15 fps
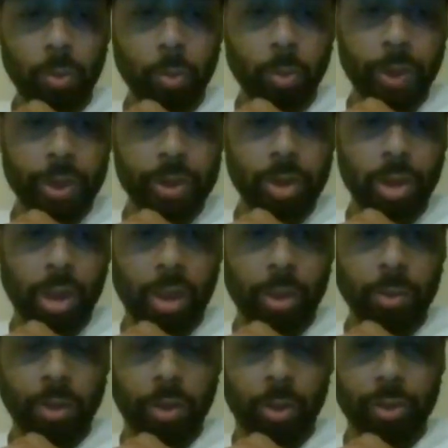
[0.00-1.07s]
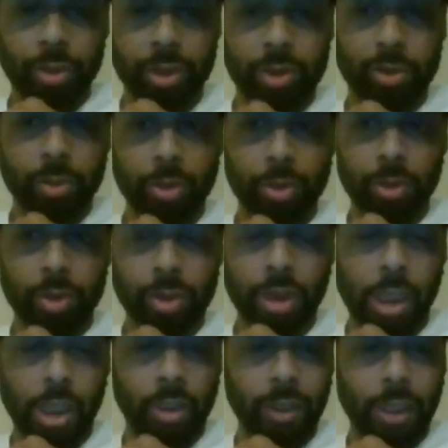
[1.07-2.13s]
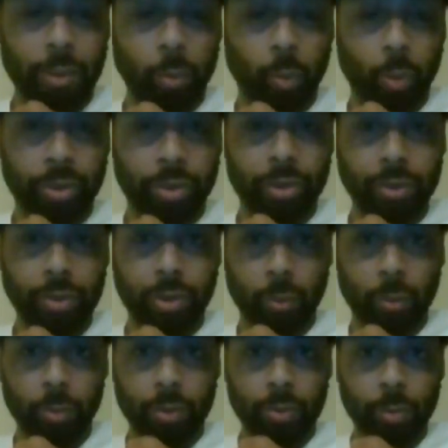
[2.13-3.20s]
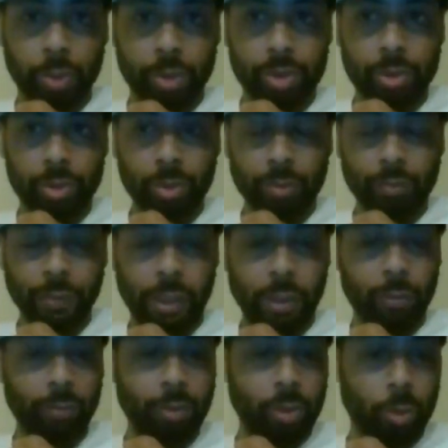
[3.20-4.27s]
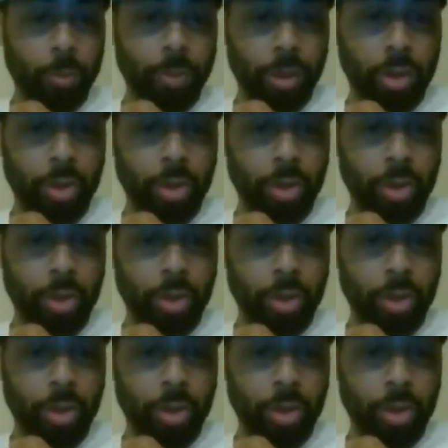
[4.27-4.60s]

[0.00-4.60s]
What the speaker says: which just kind of like which found a little bit